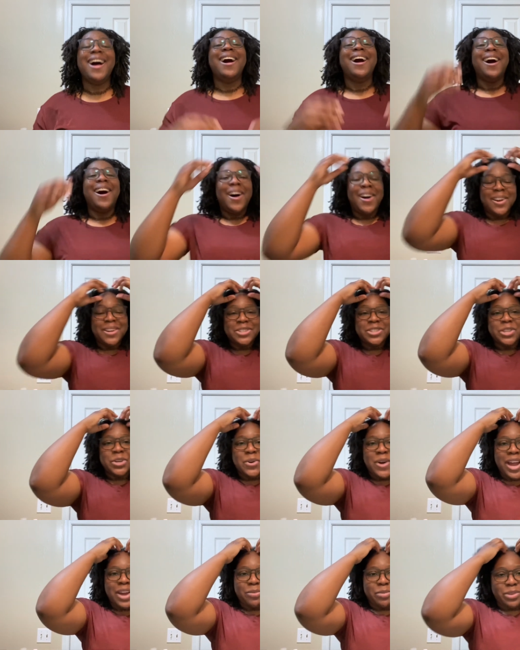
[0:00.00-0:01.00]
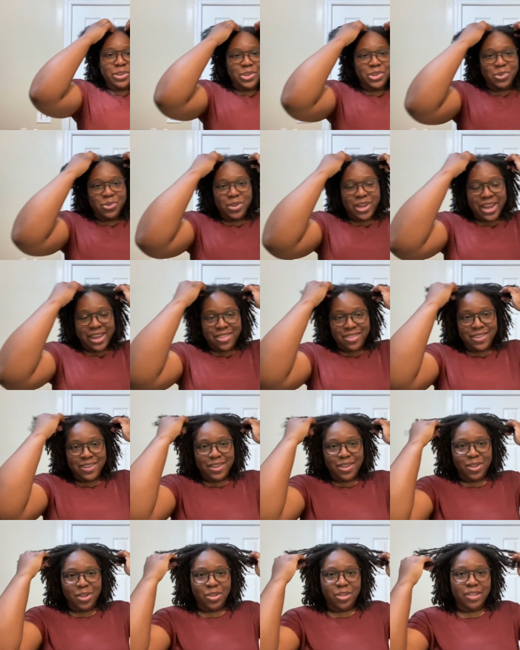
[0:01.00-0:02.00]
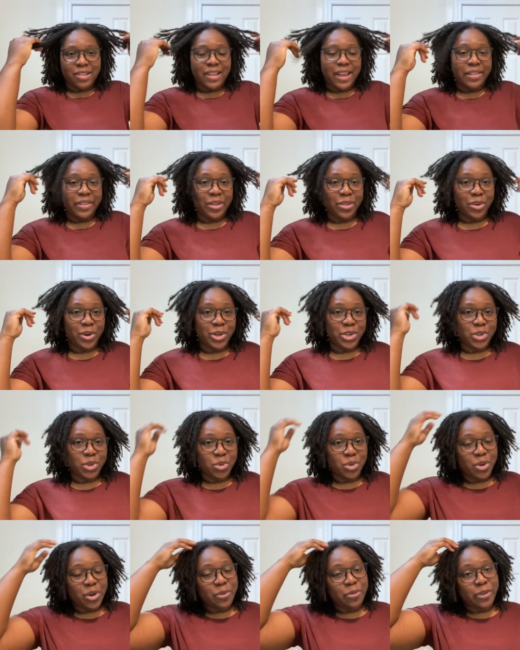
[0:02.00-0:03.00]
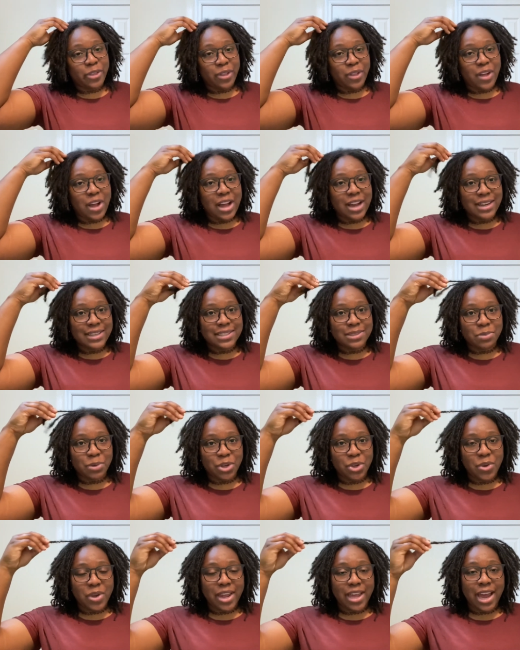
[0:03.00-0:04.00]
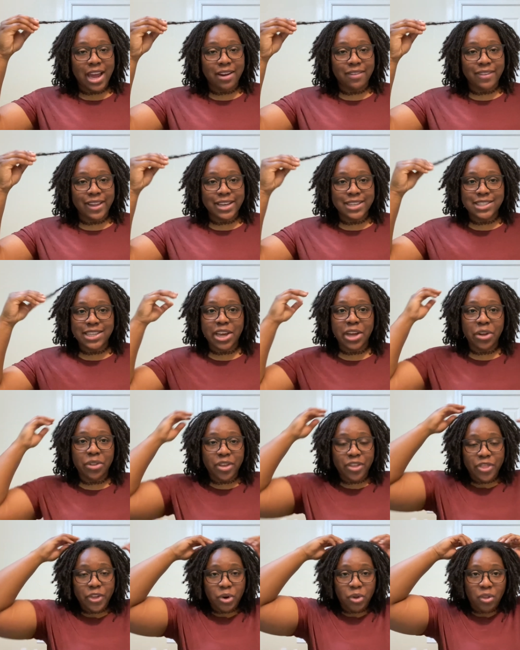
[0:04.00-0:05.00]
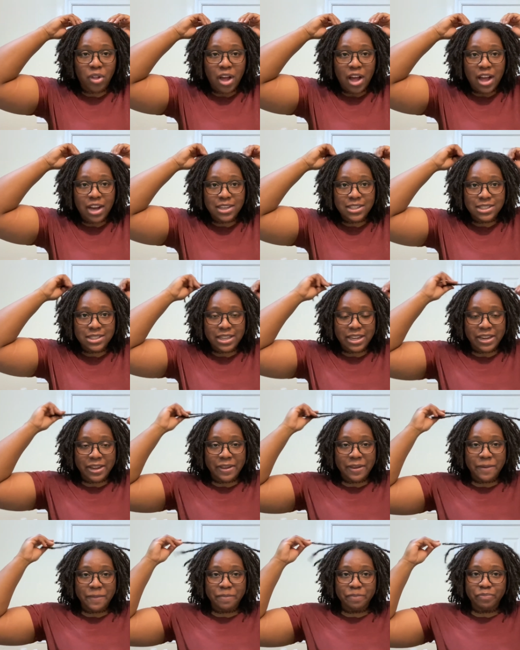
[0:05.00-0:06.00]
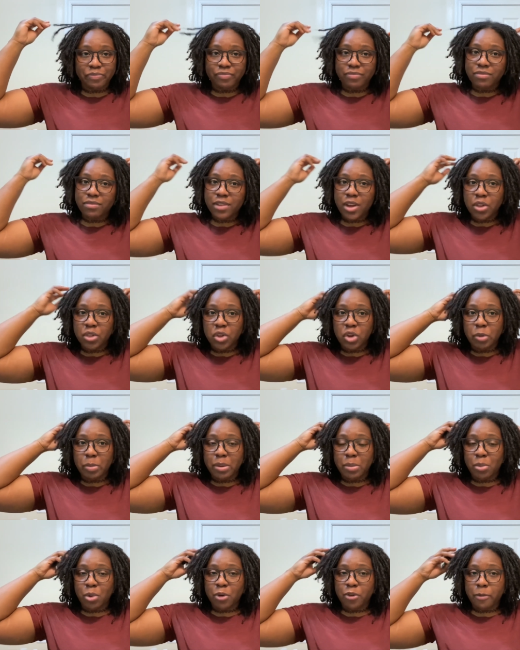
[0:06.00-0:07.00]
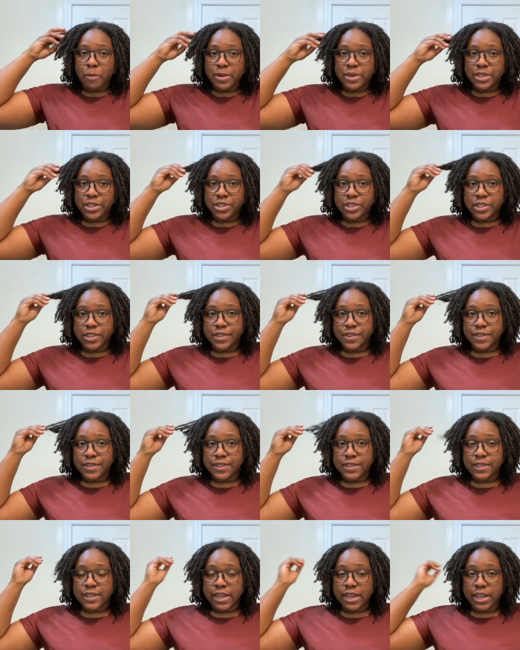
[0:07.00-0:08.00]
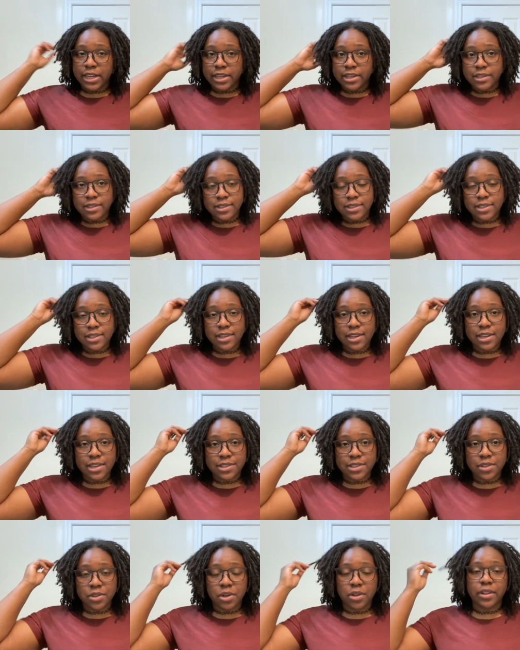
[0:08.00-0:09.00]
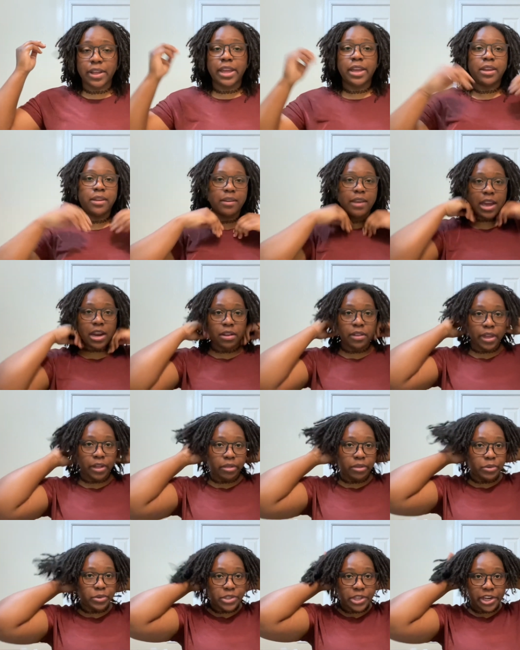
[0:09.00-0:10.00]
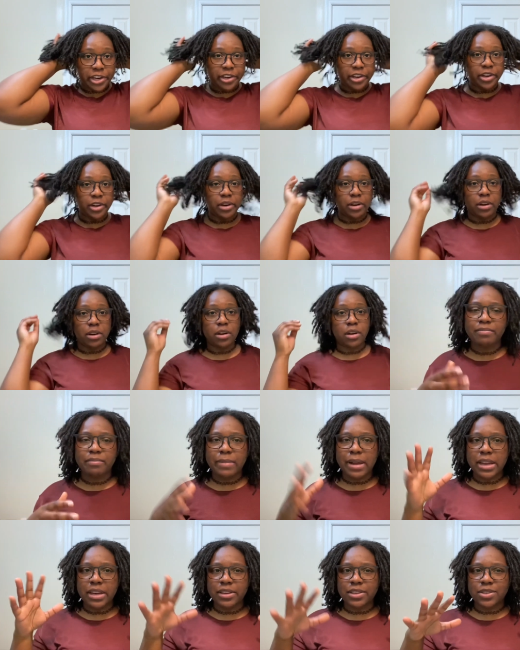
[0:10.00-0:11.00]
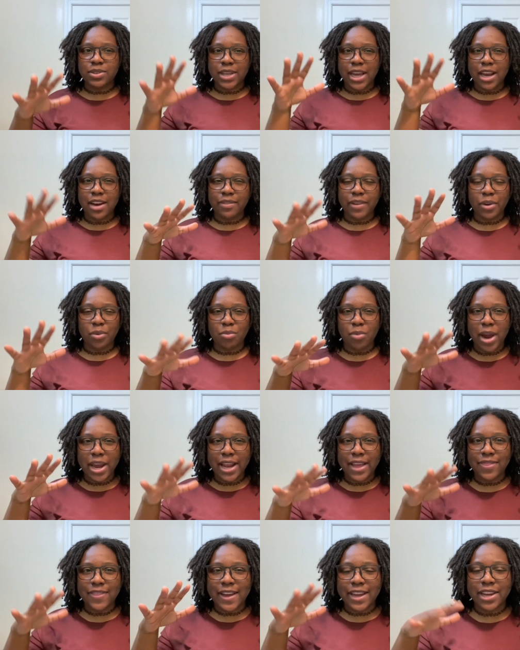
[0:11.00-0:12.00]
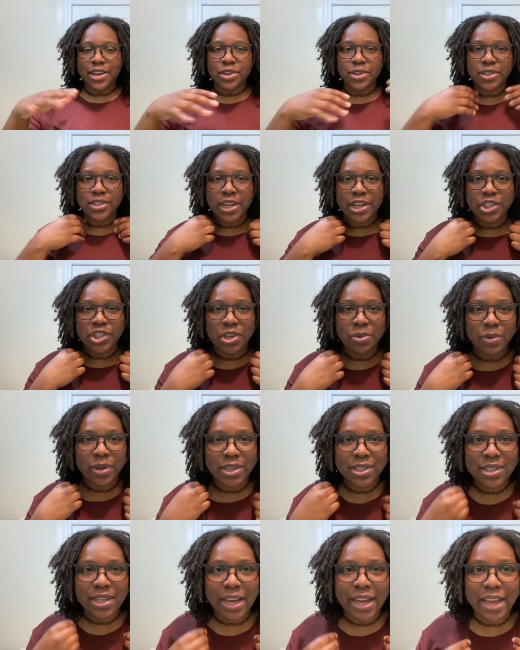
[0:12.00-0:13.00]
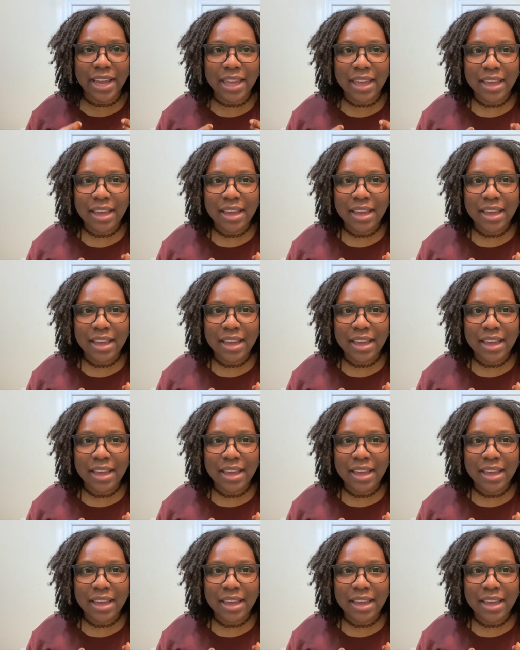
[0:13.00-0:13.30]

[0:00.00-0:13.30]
Also, I really do like the slightly larger look for the locks, where you can kind of like tell that they're locks like a little bit more from a distance, and it doesn't look like kind of like loose hair. Mine is kind of like right at that intersection where it's like